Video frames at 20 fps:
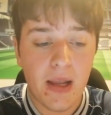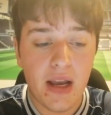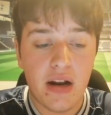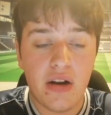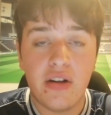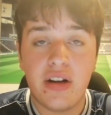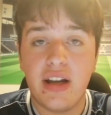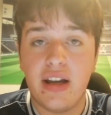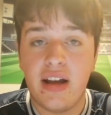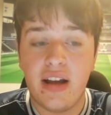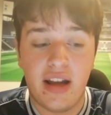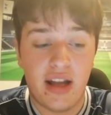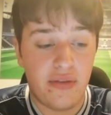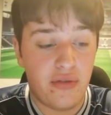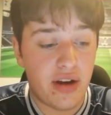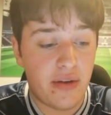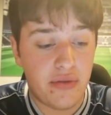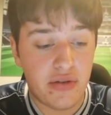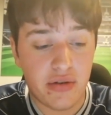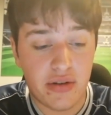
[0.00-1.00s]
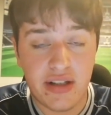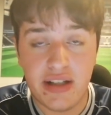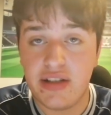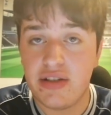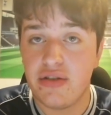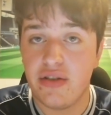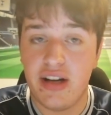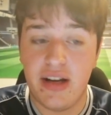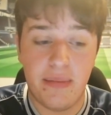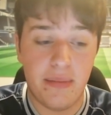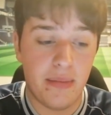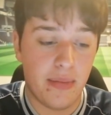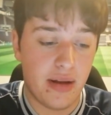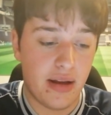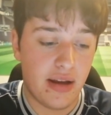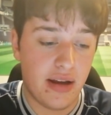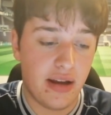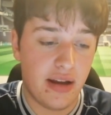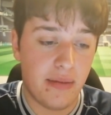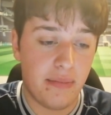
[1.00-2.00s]
Look, if you have enjoyed this stream,
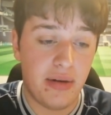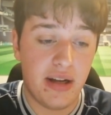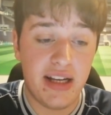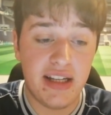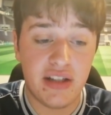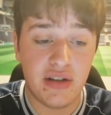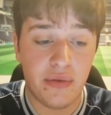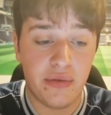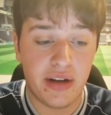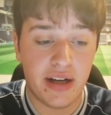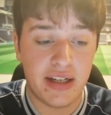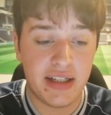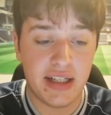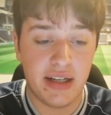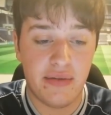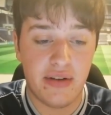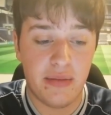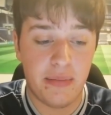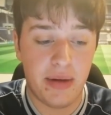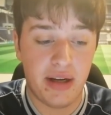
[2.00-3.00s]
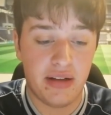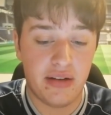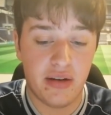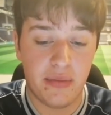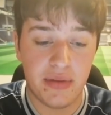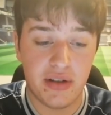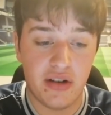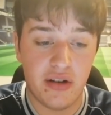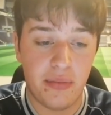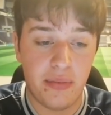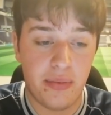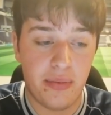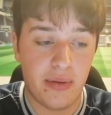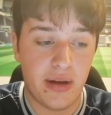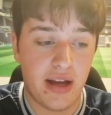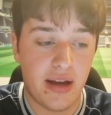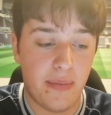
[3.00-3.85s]
please don't forget to give it a big thumbs up.